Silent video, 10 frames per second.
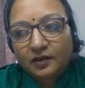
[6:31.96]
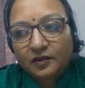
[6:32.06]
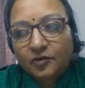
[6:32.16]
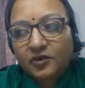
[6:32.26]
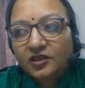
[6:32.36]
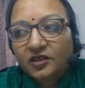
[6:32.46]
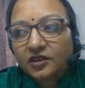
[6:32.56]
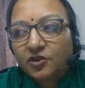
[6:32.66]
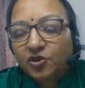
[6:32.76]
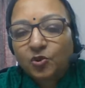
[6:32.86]
So that's
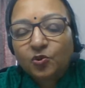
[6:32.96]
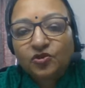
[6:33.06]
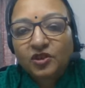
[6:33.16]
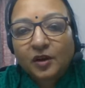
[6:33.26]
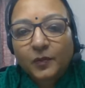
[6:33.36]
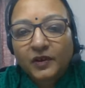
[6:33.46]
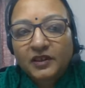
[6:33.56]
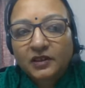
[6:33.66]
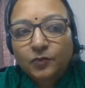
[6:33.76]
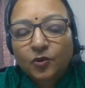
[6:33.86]
a huge number.
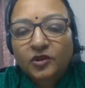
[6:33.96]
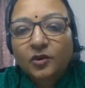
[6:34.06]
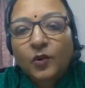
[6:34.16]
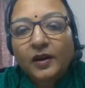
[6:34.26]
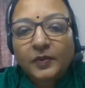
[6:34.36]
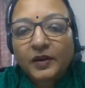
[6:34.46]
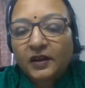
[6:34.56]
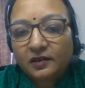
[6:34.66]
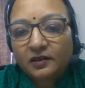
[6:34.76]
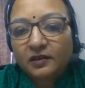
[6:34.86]
It's more than 1
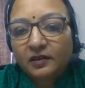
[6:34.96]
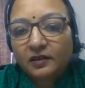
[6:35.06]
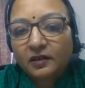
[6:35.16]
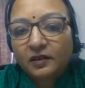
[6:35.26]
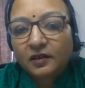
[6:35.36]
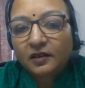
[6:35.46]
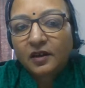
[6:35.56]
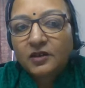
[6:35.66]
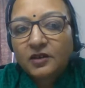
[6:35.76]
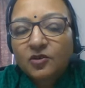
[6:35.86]
billion.
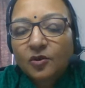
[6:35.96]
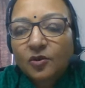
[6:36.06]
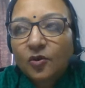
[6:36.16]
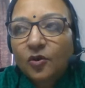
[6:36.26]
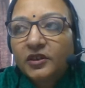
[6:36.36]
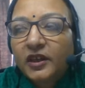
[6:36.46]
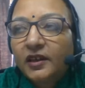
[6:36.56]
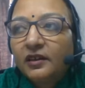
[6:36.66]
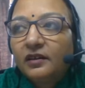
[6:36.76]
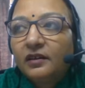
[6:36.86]
So
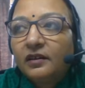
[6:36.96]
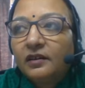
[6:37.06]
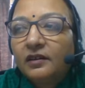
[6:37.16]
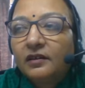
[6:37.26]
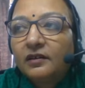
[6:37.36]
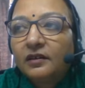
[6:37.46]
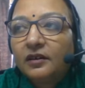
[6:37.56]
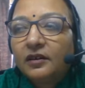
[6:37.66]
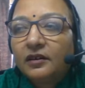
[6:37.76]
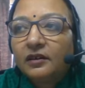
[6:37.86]
then,
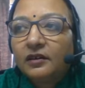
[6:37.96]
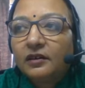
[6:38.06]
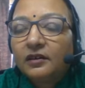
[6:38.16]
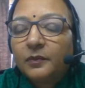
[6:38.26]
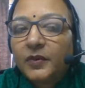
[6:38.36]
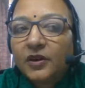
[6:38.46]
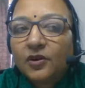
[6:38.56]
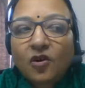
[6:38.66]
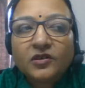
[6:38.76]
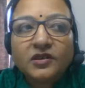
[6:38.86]
uh,
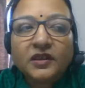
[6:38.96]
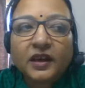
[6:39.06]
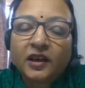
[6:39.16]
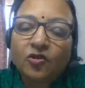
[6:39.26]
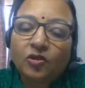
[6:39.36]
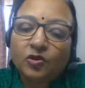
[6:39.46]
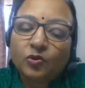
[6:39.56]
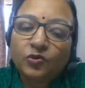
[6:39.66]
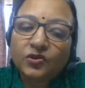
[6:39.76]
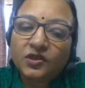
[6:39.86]
because they cannot
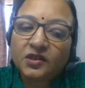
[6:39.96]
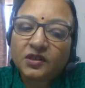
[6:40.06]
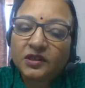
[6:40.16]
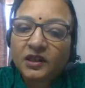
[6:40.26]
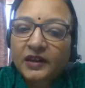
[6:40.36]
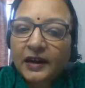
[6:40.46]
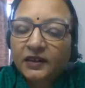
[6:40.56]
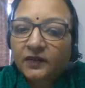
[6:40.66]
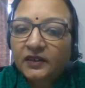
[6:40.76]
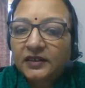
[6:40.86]
do certain
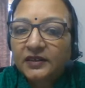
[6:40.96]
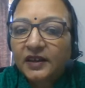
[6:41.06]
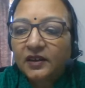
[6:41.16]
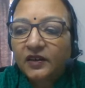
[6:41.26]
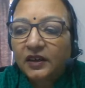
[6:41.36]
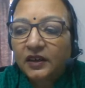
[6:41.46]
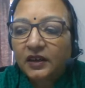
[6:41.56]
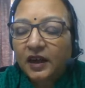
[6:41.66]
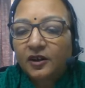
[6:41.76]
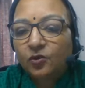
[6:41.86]
activities that we
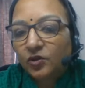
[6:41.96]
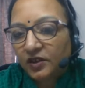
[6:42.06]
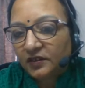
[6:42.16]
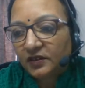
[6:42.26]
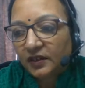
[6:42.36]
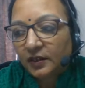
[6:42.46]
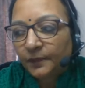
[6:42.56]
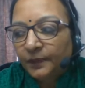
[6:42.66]
can do easily,